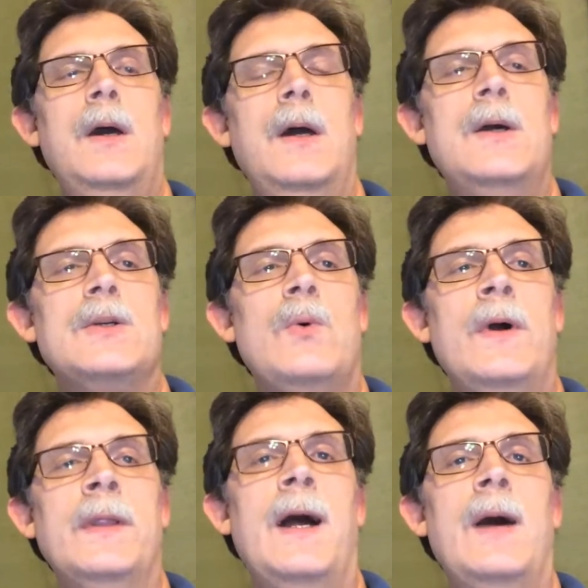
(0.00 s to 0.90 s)
Here's
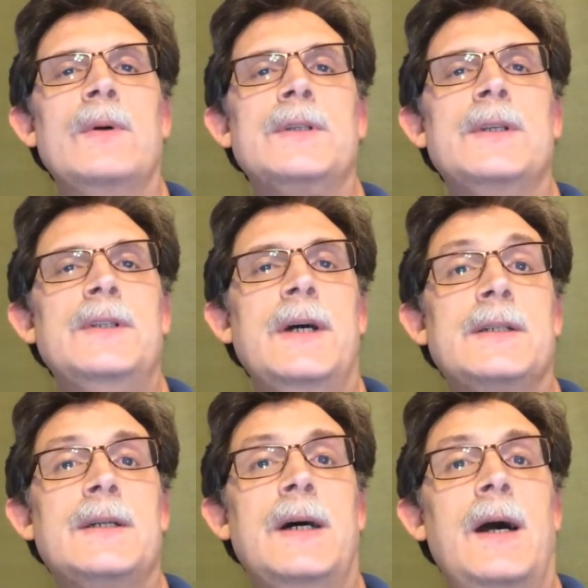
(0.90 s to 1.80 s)
one that I would
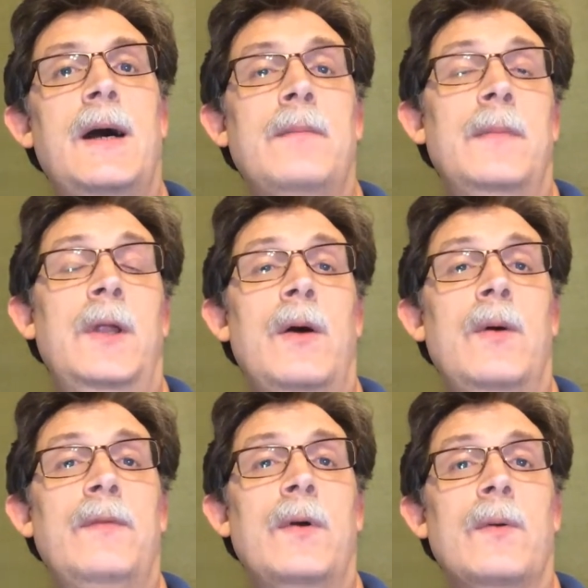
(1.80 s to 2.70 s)
suggest, you know,
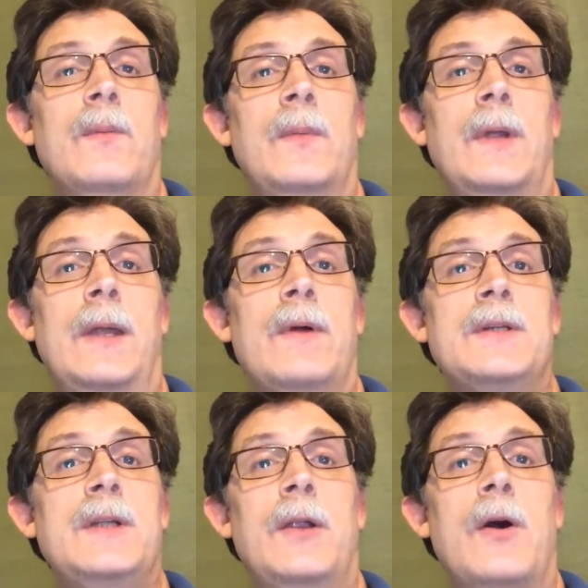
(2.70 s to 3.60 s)
if you're
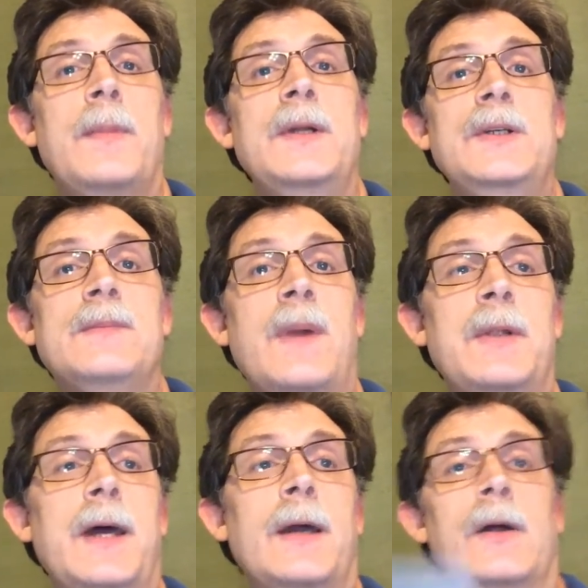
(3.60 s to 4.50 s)
interested in RPGs,
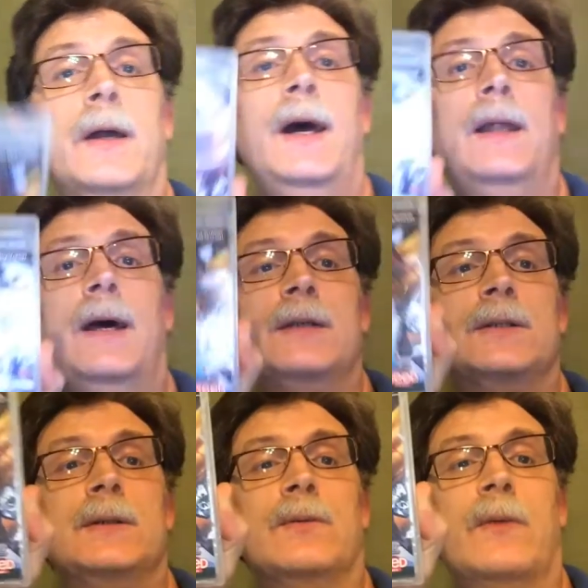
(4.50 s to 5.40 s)
maybe take a look at. That
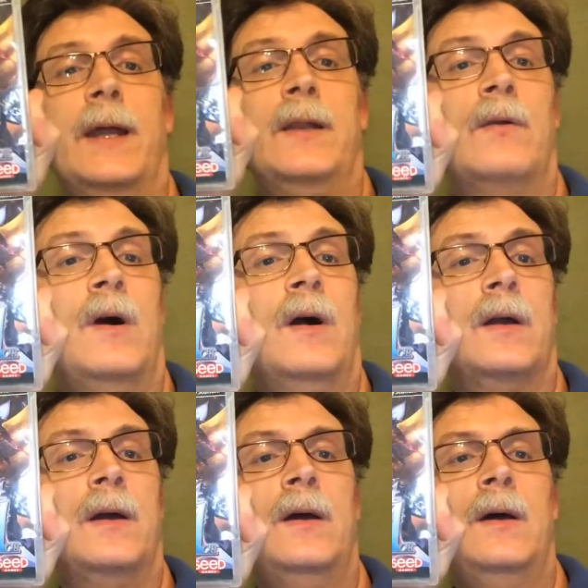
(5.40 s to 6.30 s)
is
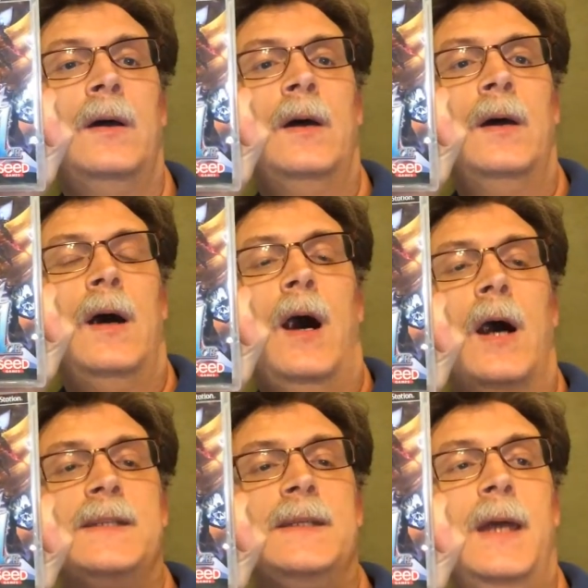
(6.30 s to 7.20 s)
Ragnarok
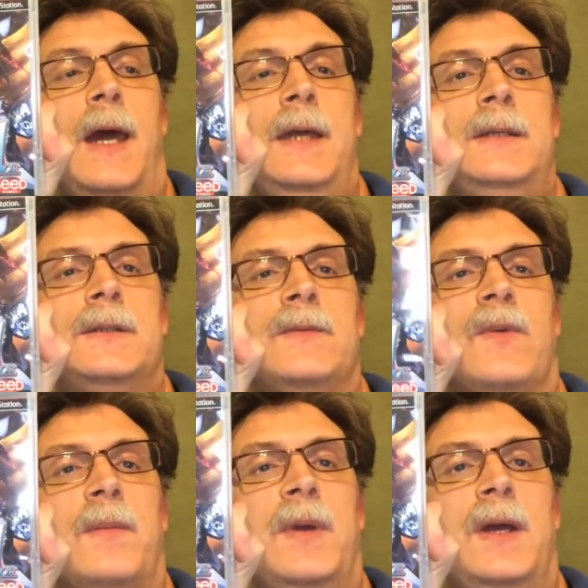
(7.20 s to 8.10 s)
Odyssey Ace
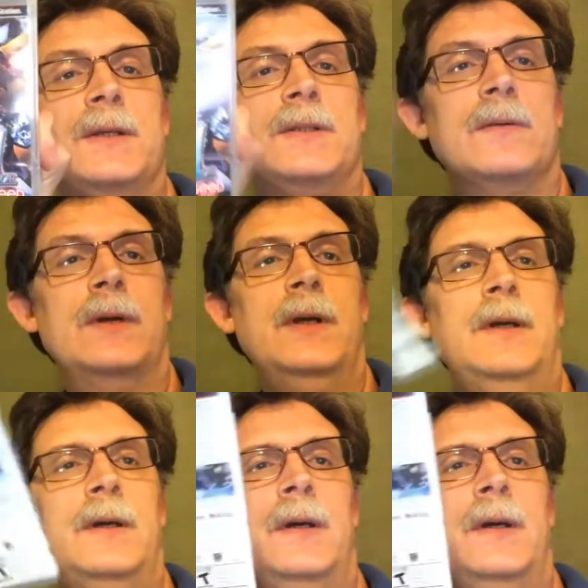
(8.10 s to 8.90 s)
for the PS3.